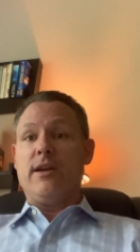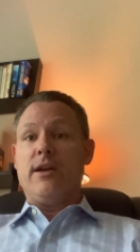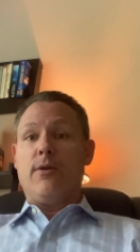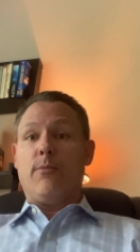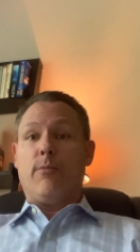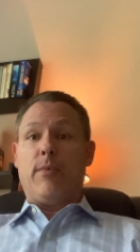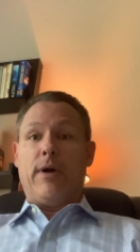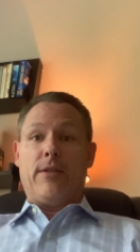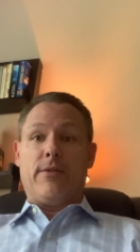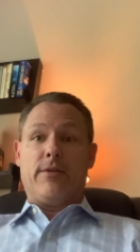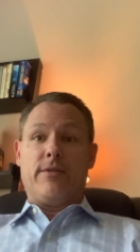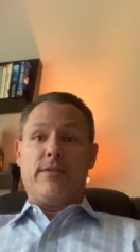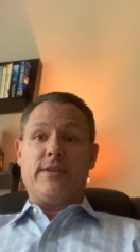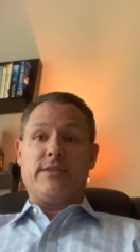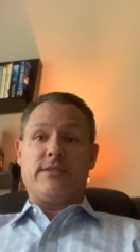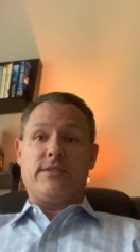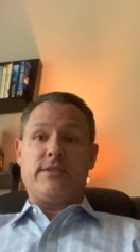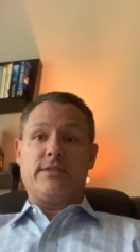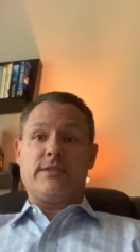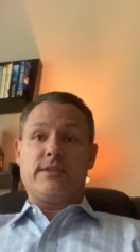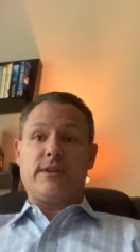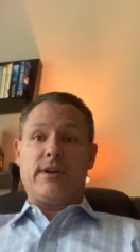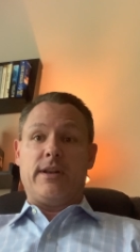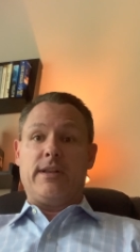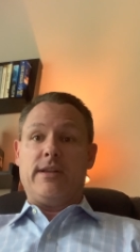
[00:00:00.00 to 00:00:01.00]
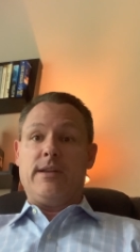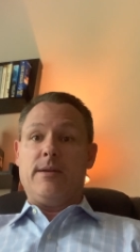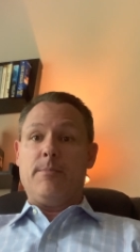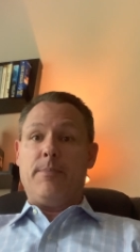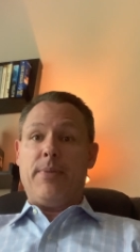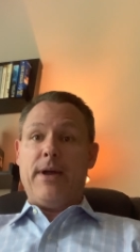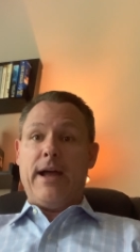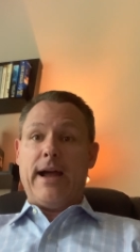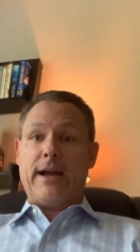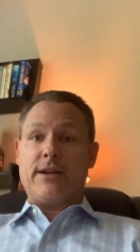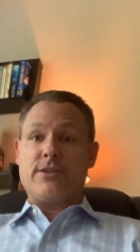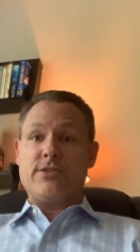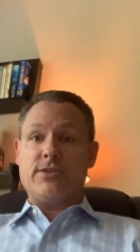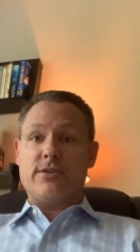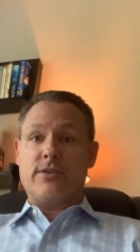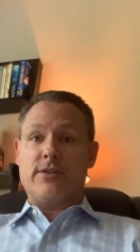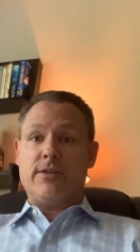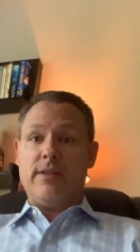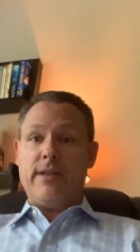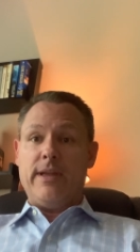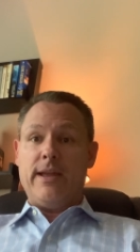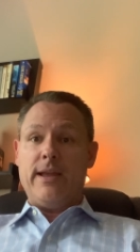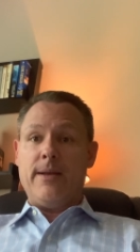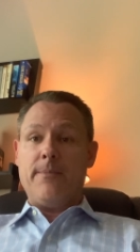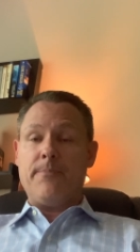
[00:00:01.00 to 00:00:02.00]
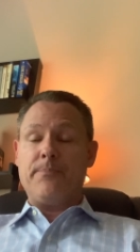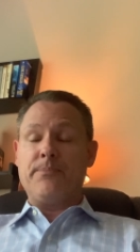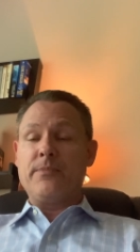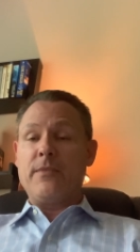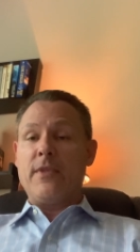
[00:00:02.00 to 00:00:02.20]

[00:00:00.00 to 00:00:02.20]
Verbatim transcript: whether this is going to impact your claim